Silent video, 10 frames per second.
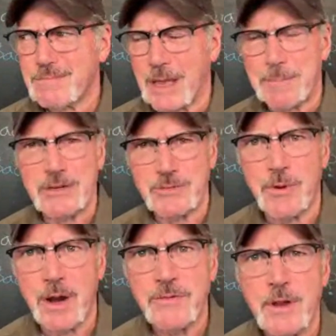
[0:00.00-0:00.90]
I'd be
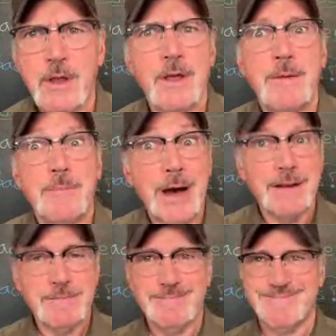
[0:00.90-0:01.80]
surprised.
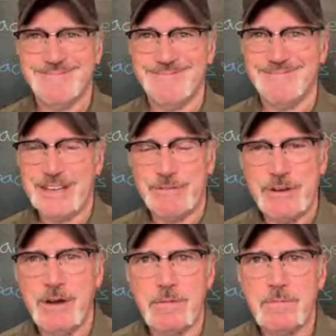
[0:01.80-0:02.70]
But if
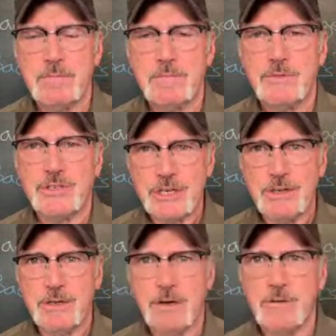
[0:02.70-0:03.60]
you don't,
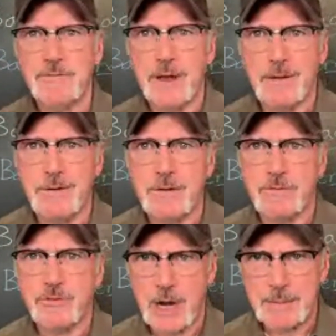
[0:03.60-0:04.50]
CEO, founder
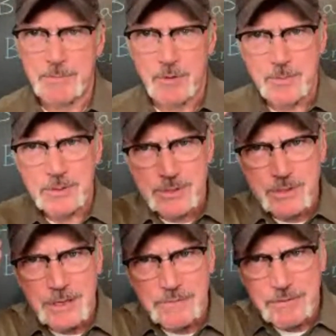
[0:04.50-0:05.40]
of Tribe and
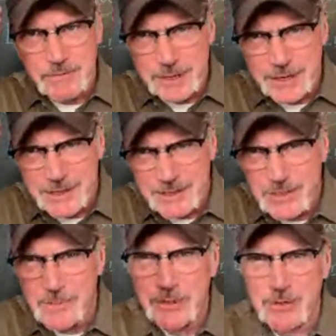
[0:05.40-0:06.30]
Purpose. And if you forget,
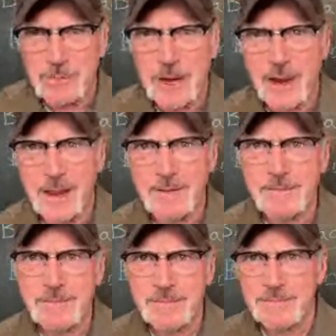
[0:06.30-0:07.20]
it's up here on my
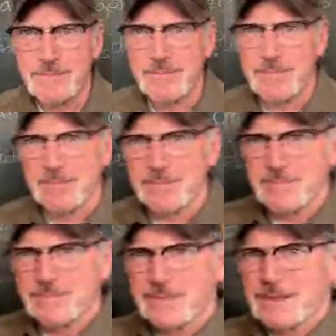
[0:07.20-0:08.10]
hat.
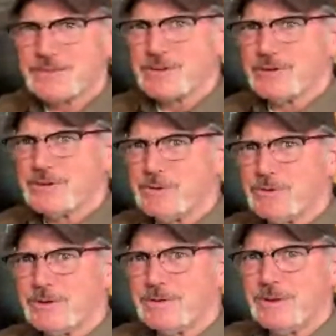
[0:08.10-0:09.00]
And it's there on the
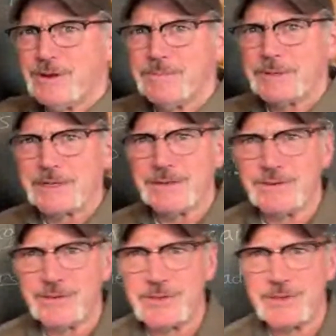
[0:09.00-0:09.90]
board
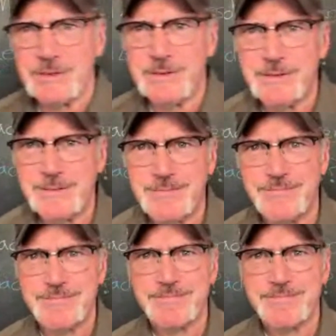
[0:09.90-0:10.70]
because I